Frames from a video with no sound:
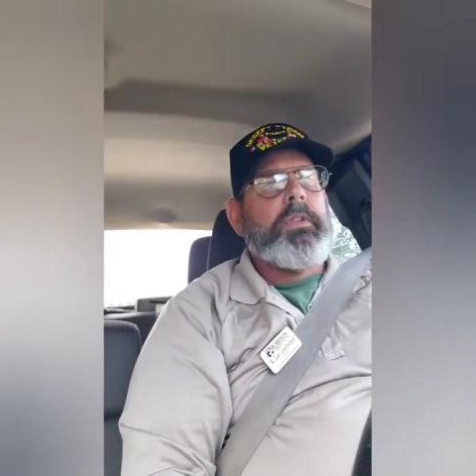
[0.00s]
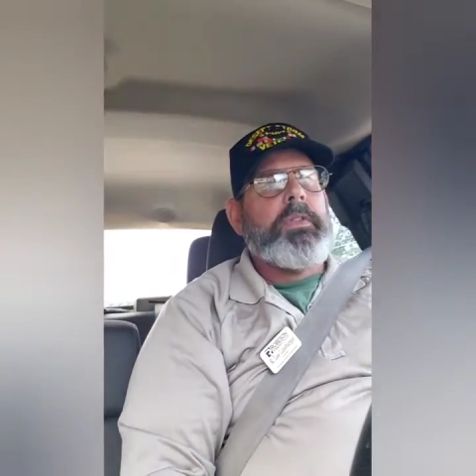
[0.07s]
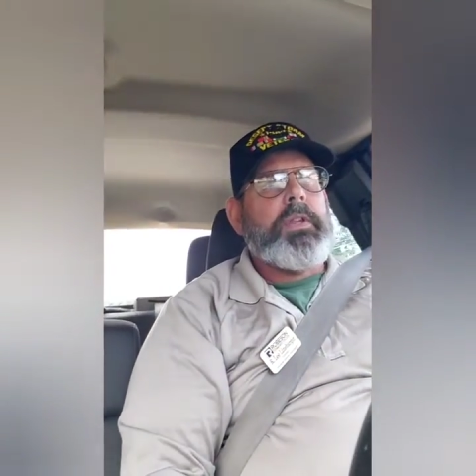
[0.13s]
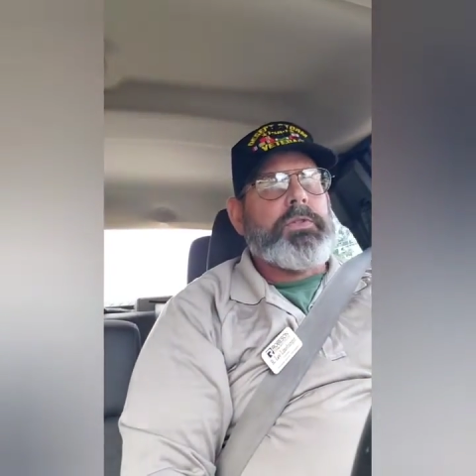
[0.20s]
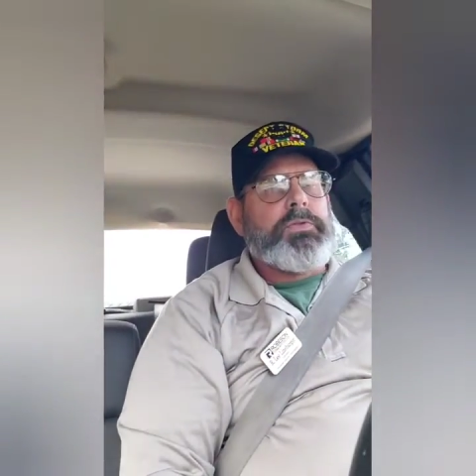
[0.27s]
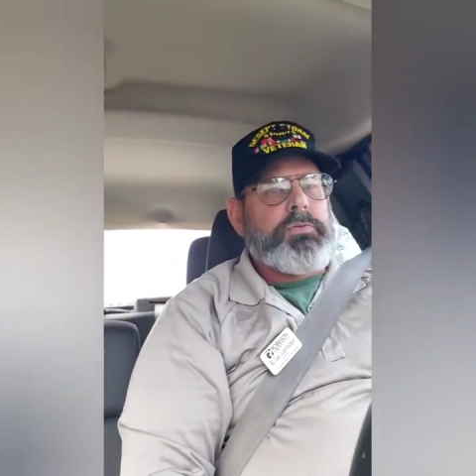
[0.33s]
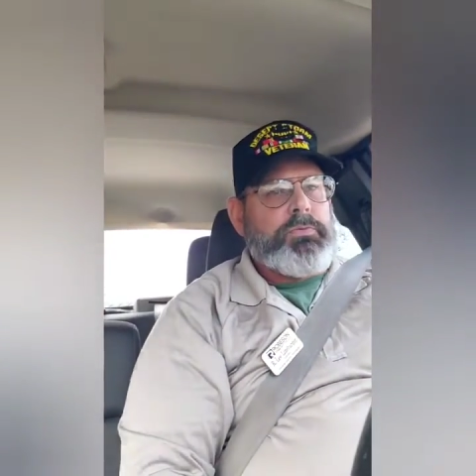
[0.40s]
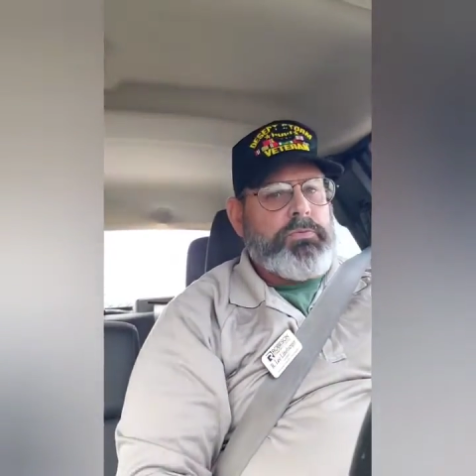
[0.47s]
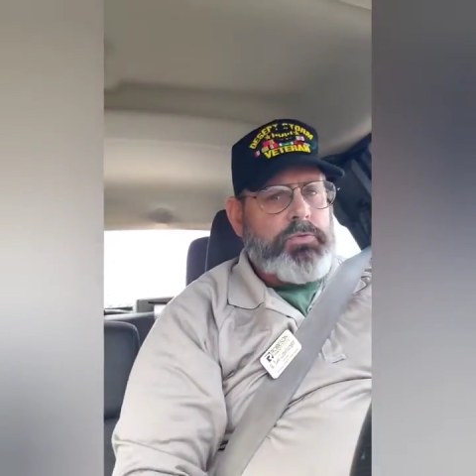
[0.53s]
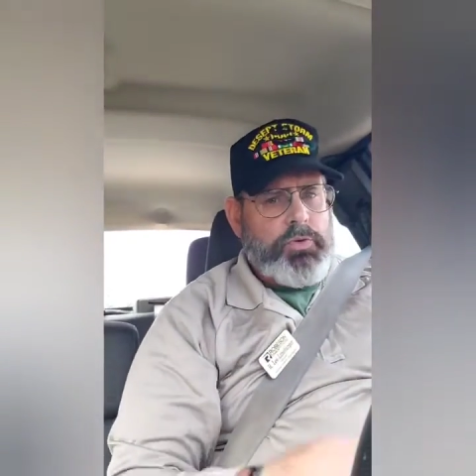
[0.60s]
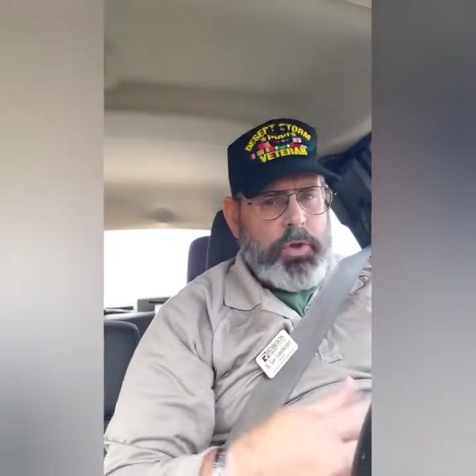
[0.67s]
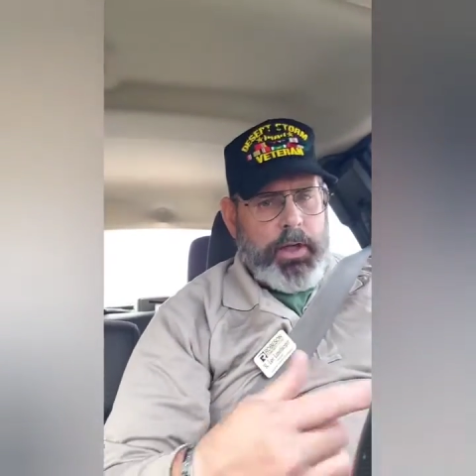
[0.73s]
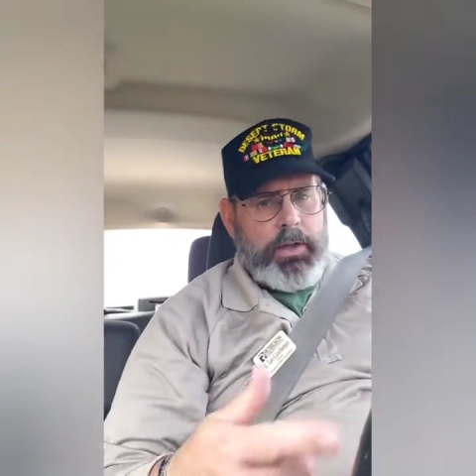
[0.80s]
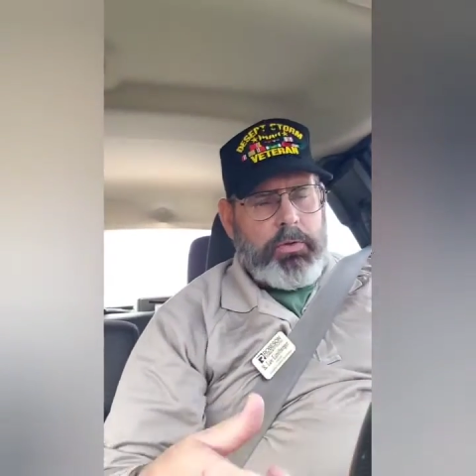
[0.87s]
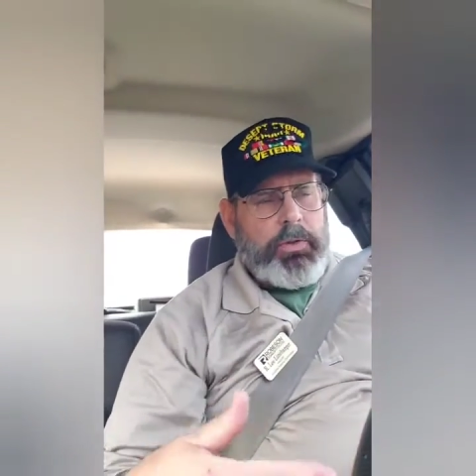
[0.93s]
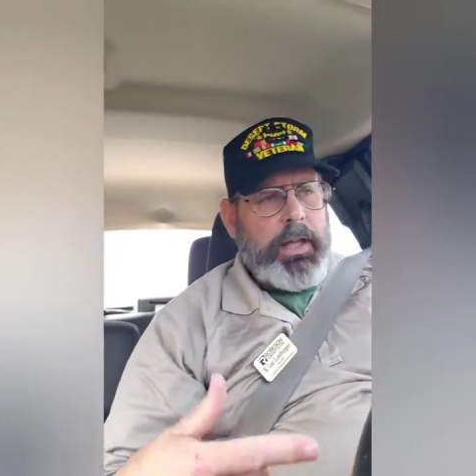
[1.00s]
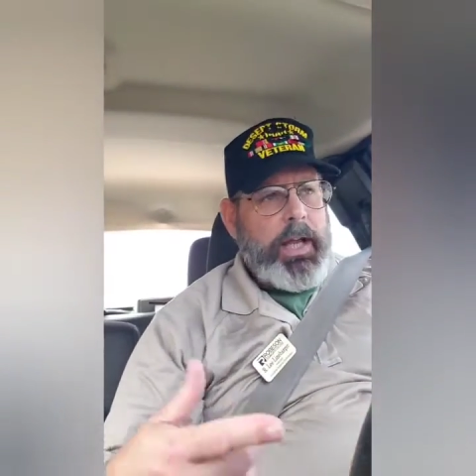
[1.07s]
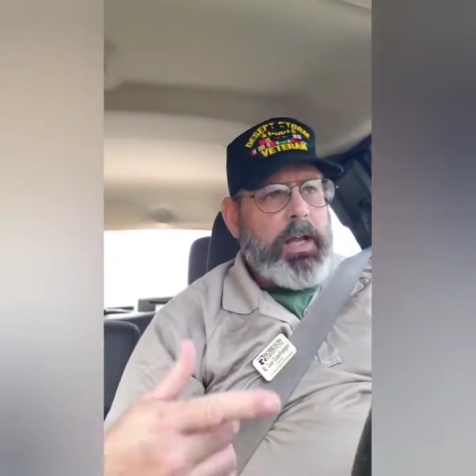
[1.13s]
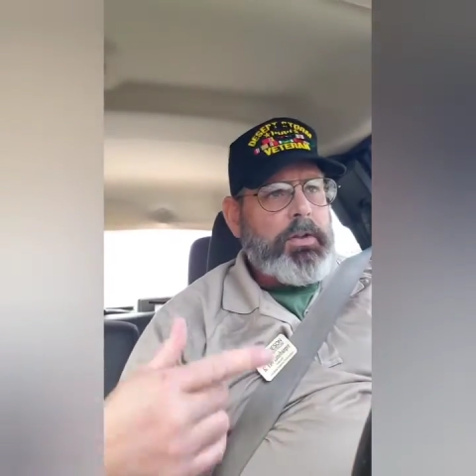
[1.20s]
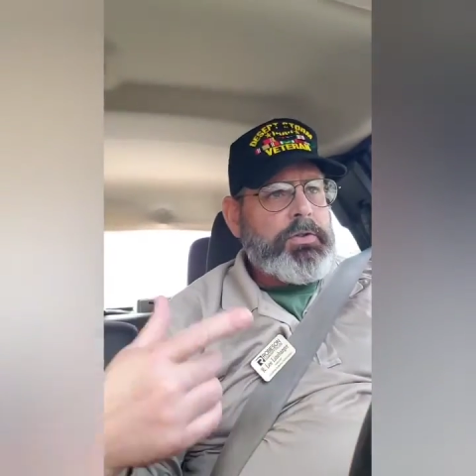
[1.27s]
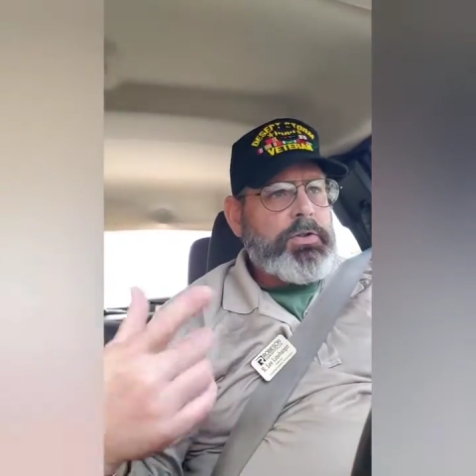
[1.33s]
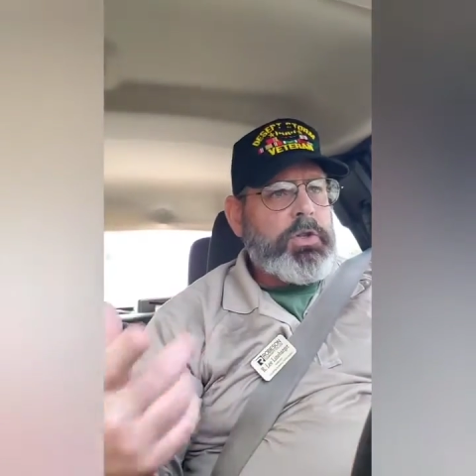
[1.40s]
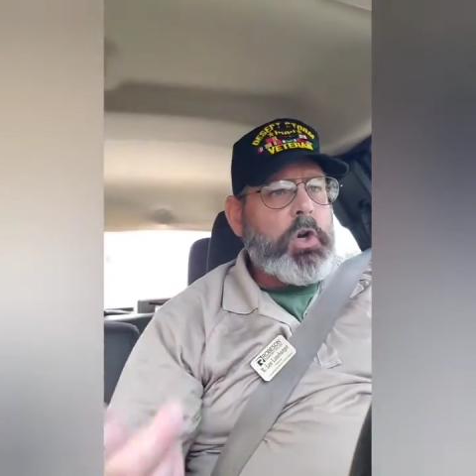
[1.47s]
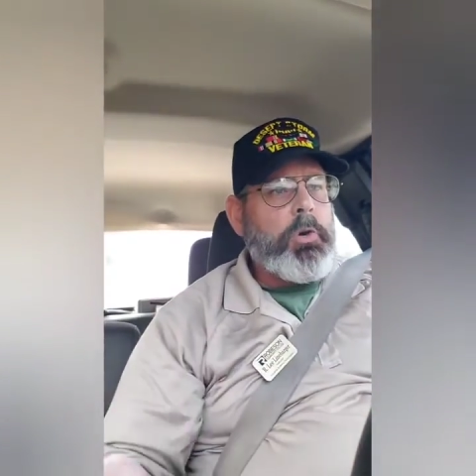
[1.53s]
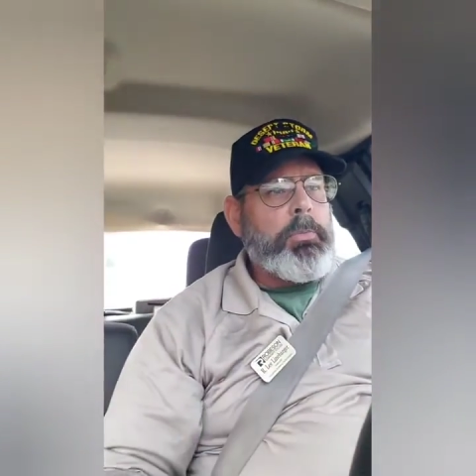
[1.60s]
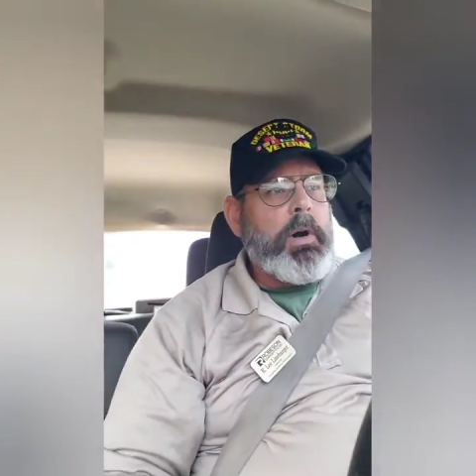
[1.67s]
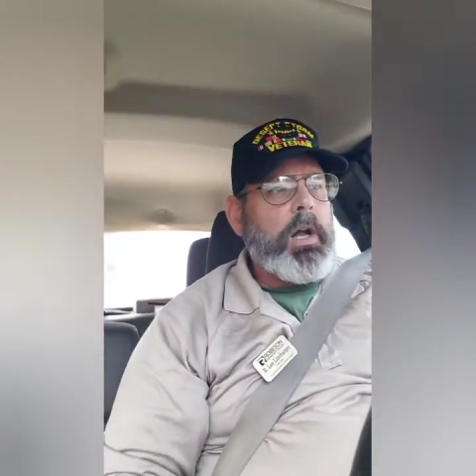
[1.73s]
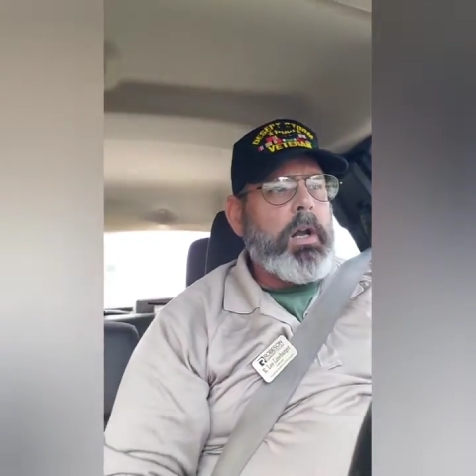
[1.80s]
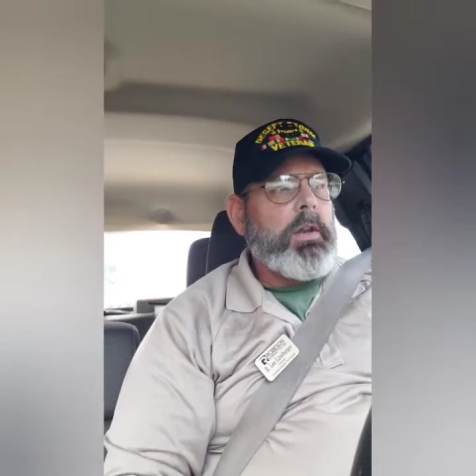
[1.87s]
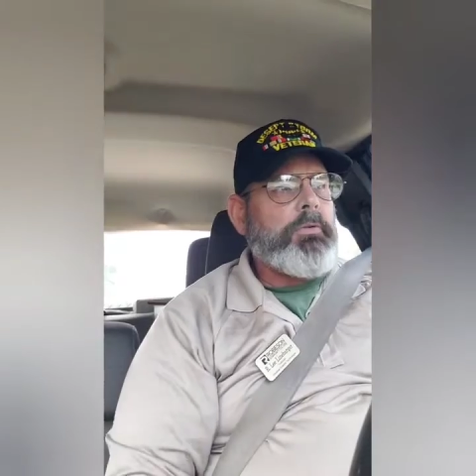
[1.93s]
This trickle-down
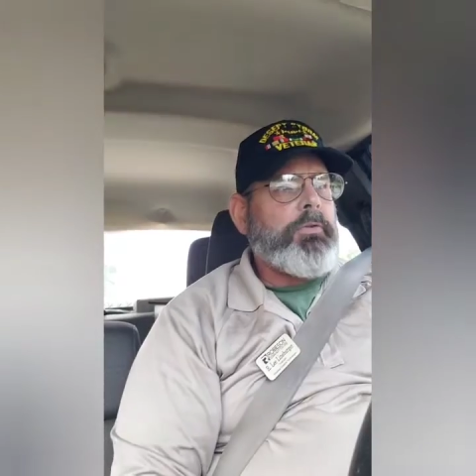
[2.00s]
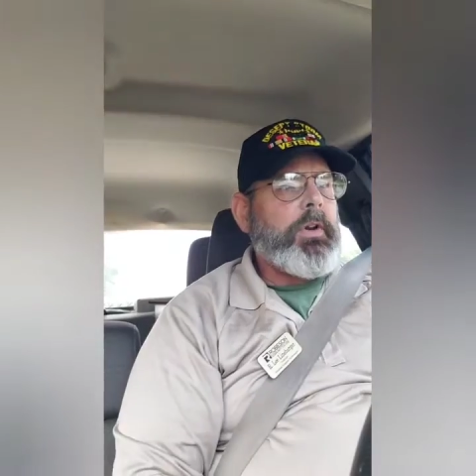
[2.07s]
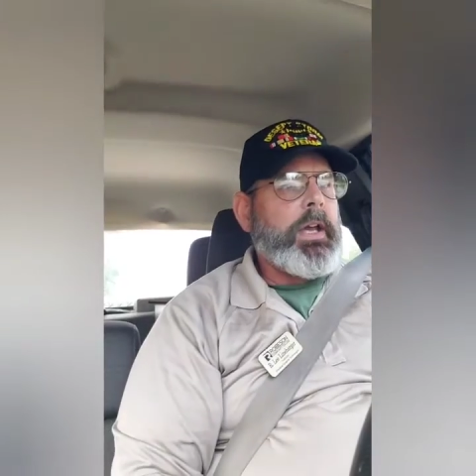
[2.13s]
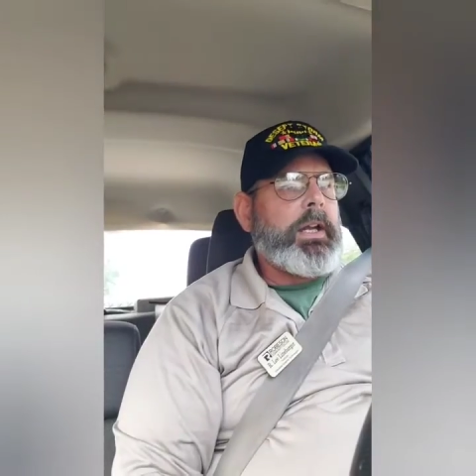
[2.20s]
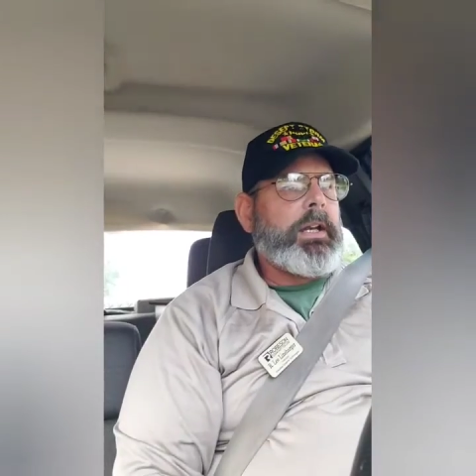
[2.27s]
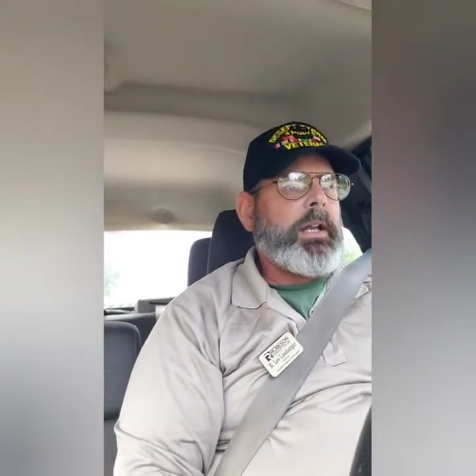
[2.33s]
snowball effect.